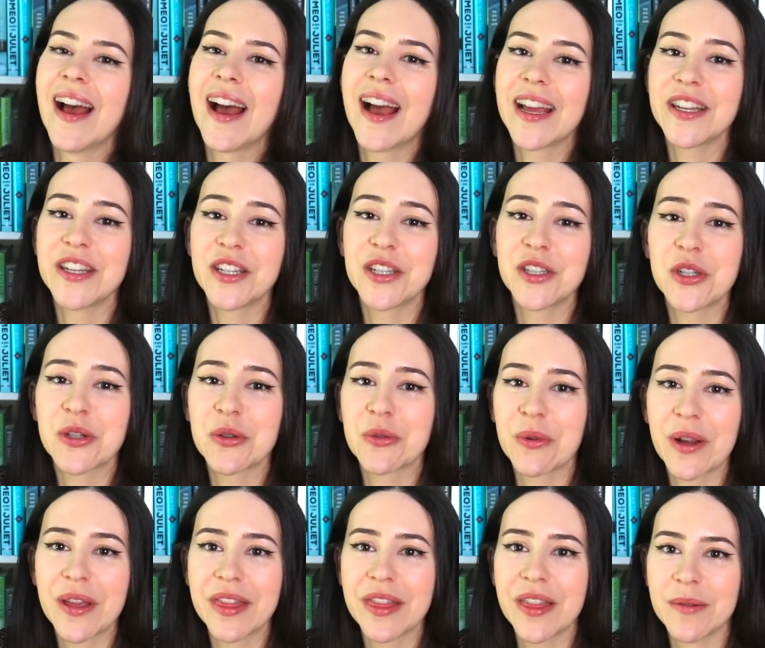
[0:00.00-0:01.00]
I need to
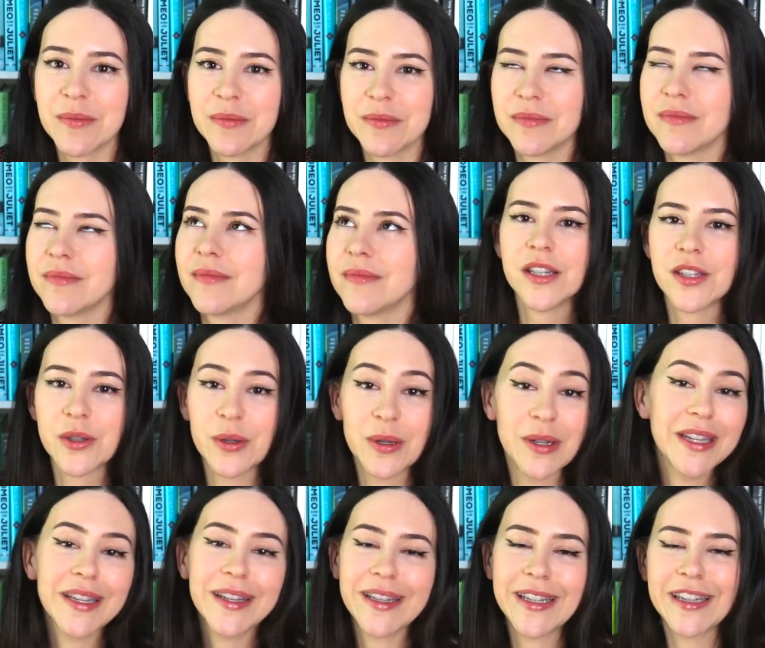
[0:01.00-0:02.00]
read them. So
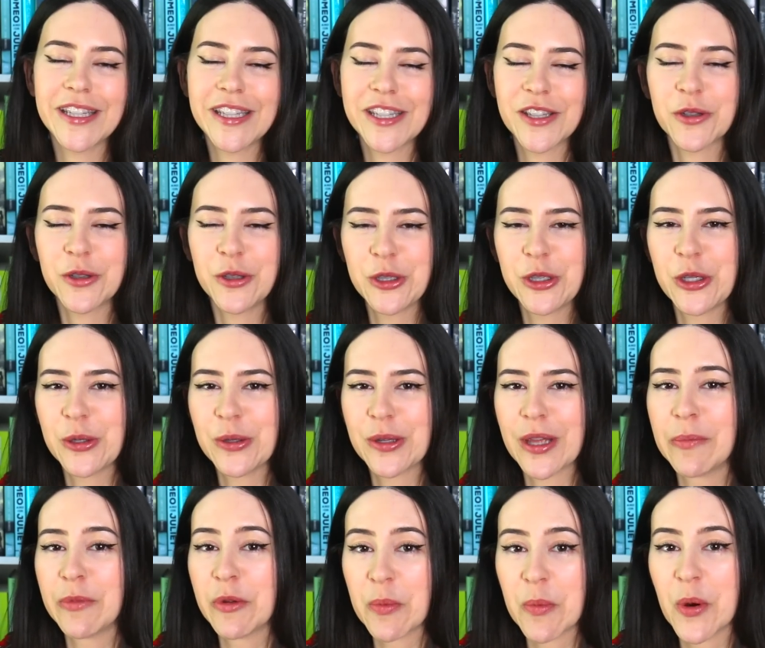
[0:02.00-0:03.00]
clearly these are the two
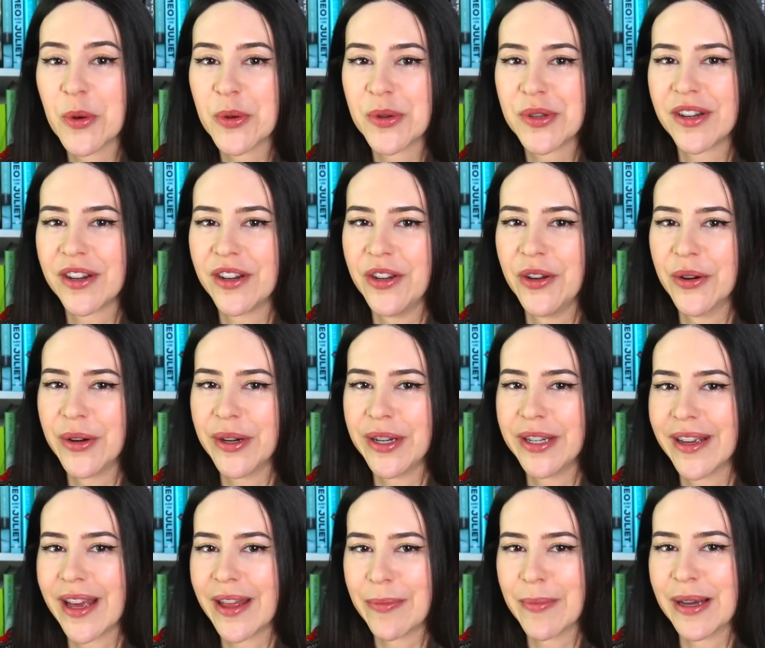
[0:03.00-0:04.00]
that I'm the most
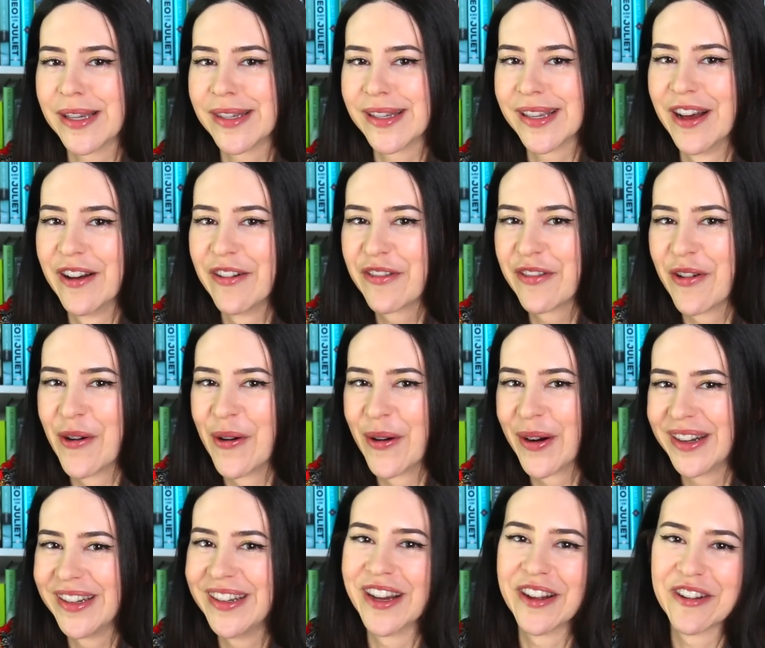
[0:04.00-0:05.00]
annoyed at myself
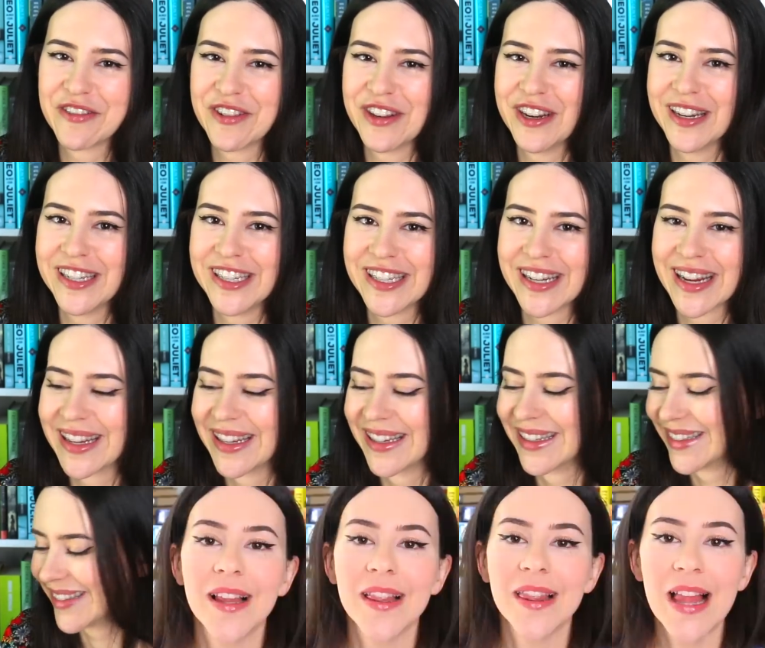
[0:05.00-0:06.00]
for not finishing.
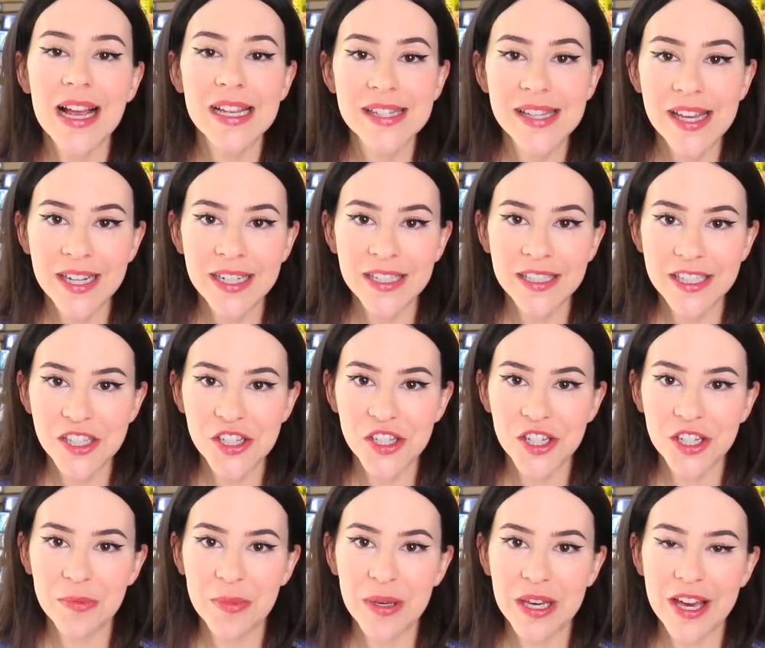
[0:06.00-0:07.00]
Last second
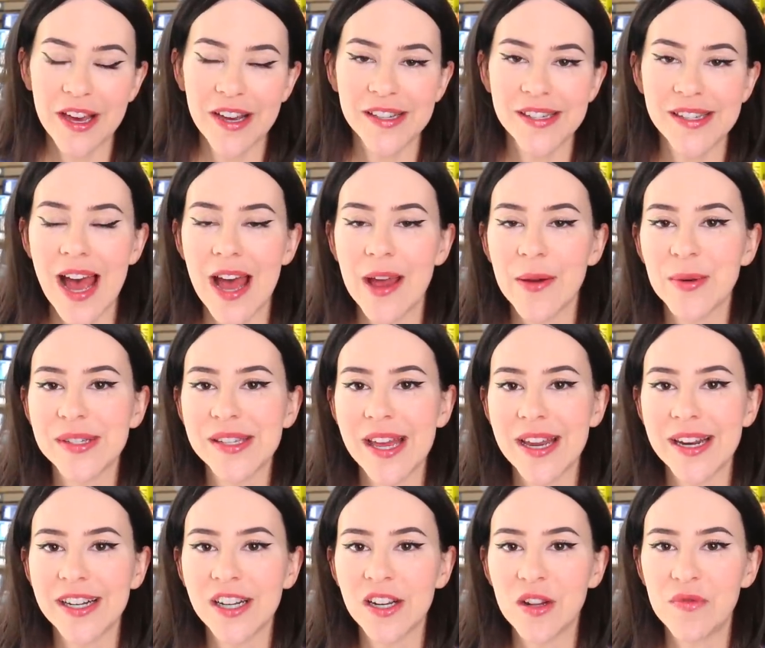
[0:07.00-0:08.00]
edition, because I was
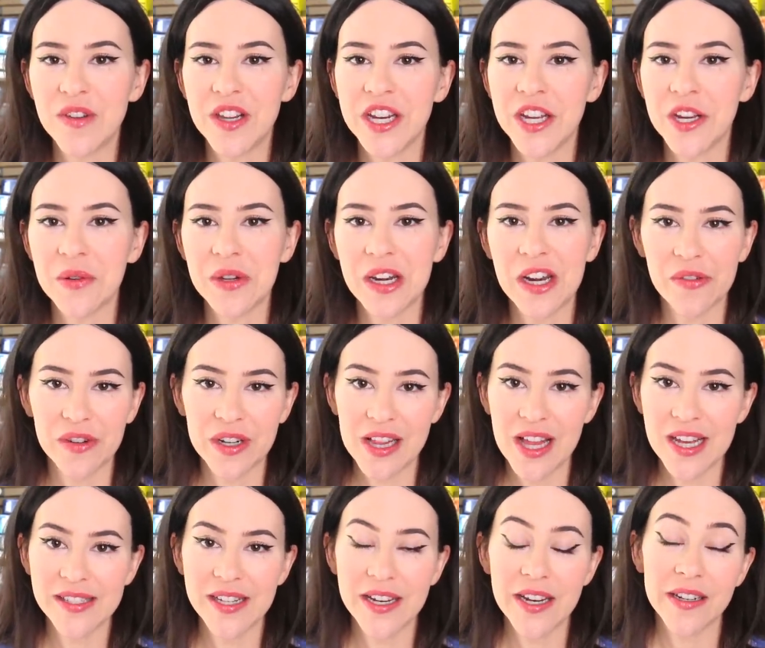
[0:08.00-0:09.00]
editing the video and I
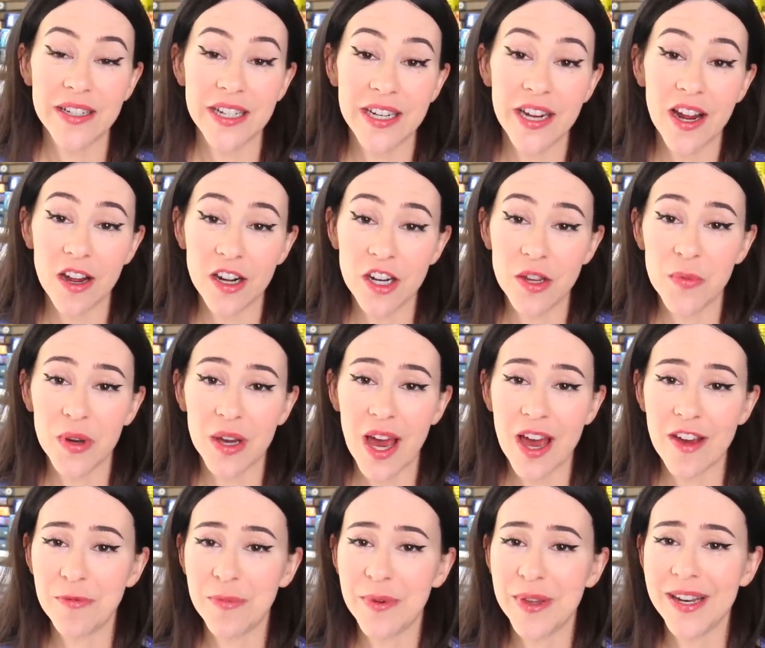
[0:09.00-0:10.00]
realized the, the audiobook
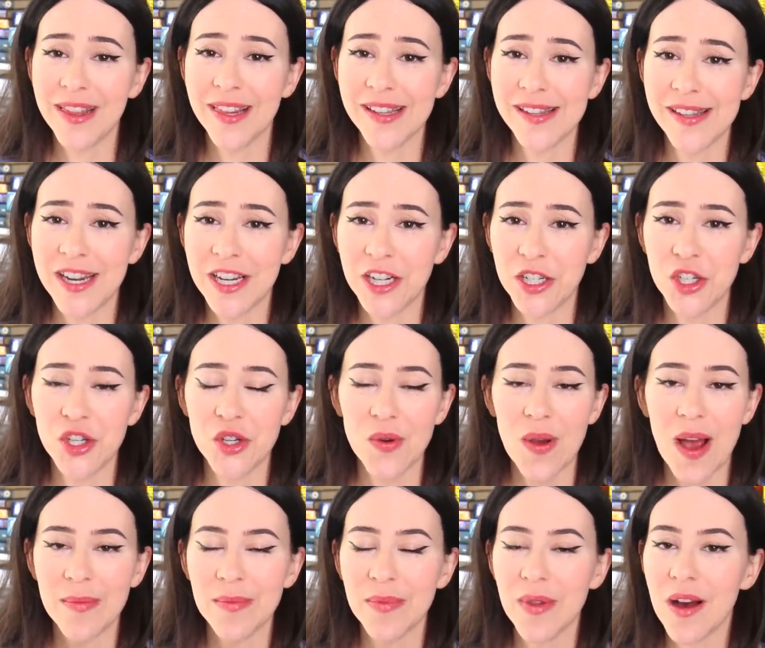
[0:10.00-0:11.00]
I've been listening
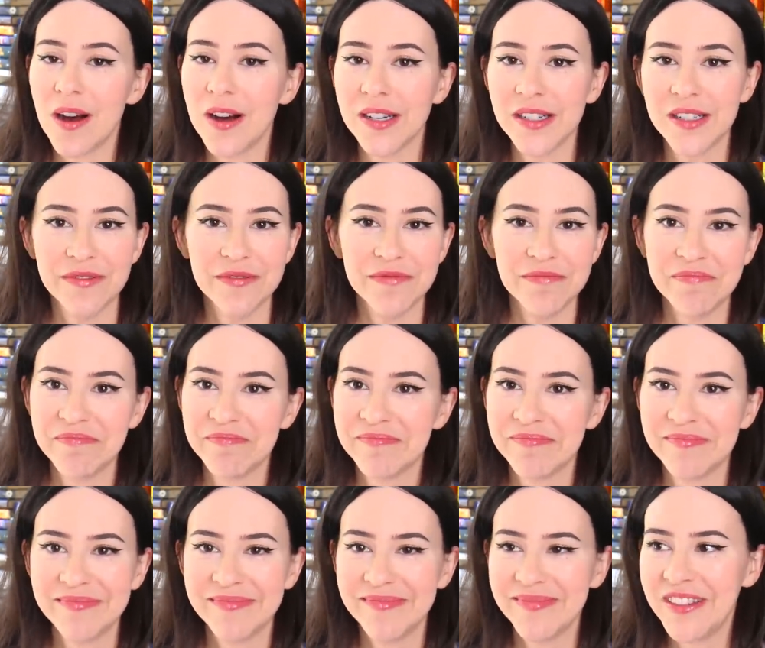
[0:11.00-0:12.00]
to, I'm not
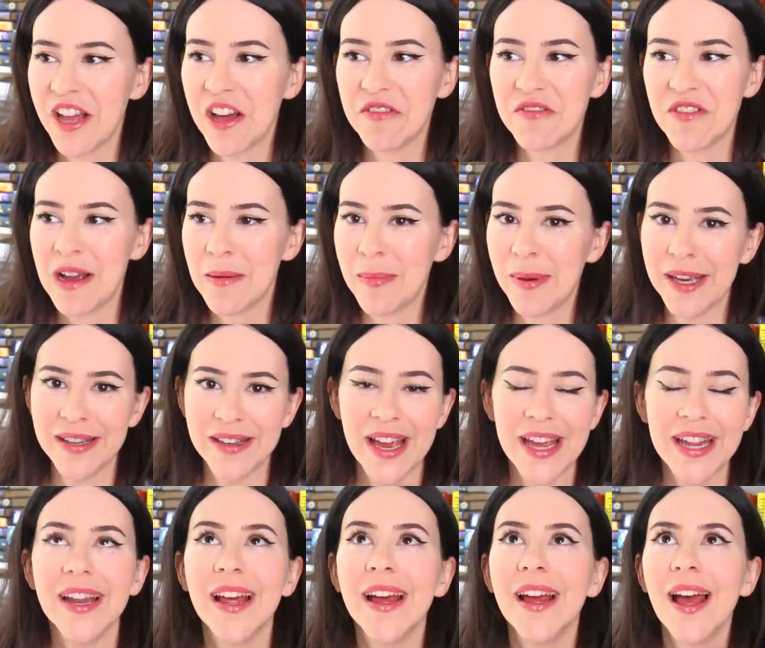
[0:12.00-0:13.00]
not vibing,
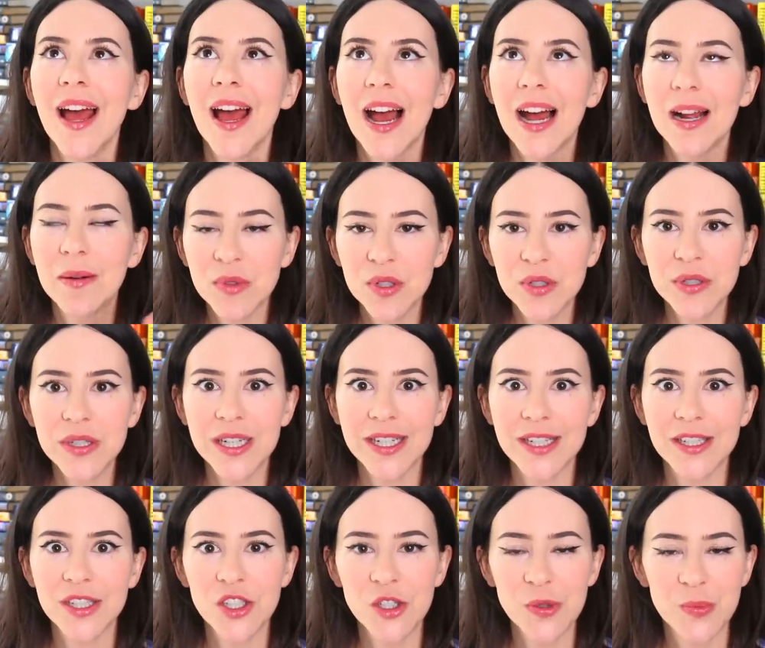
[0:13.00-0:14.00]
and I'm
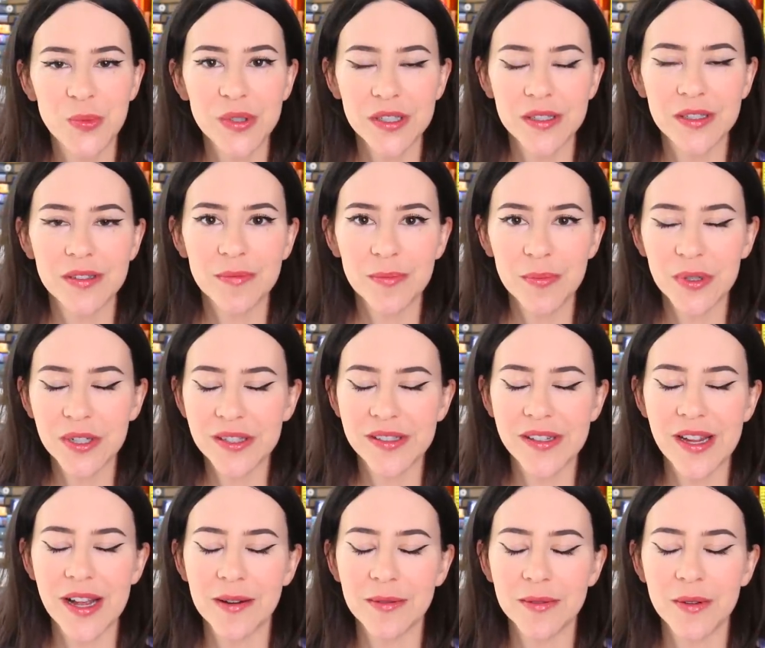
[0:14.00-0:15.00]
learning to put books
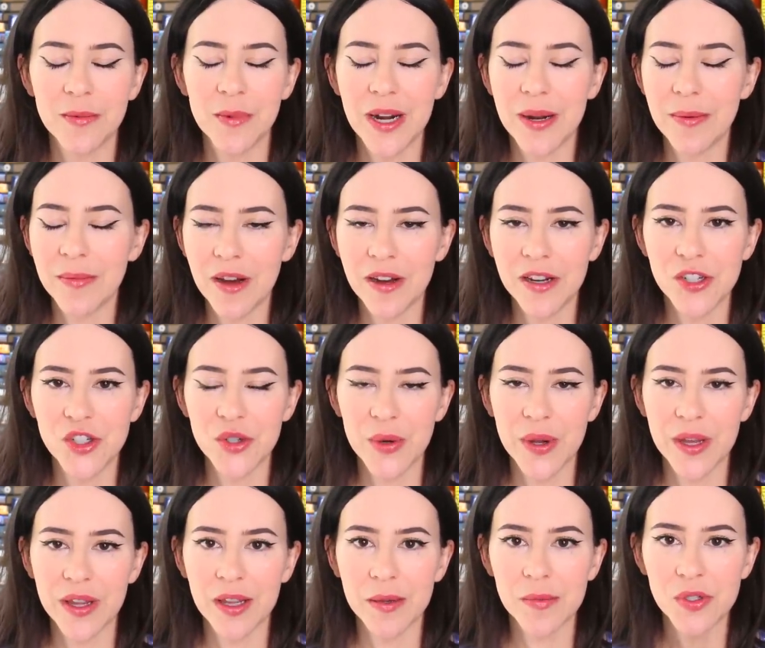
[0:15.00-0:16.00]
down when I'm not
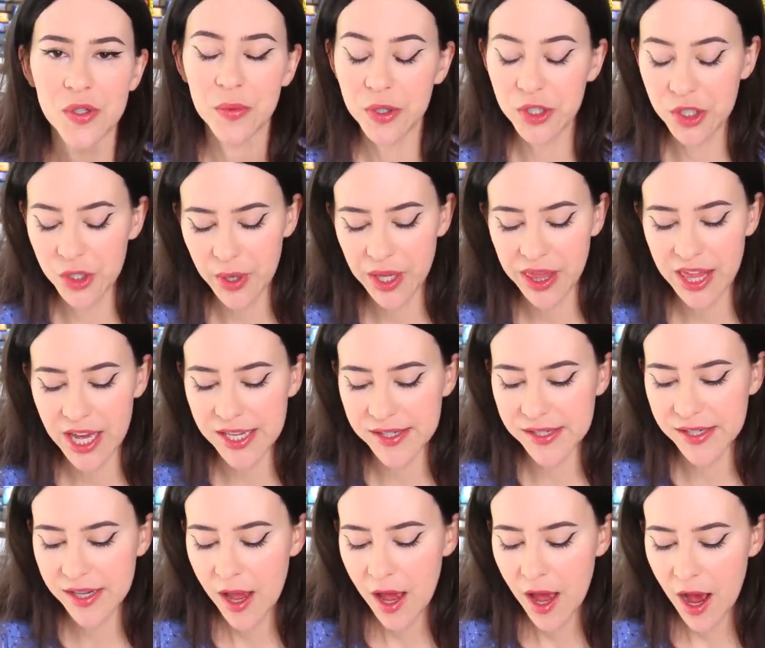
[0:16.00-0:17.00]
enjoying them. So we're doing
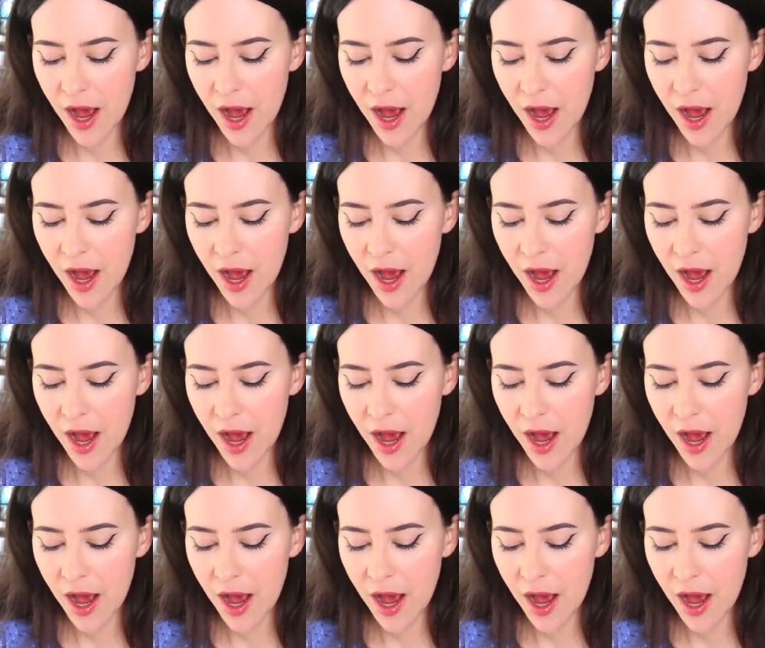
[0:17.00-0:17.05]
this.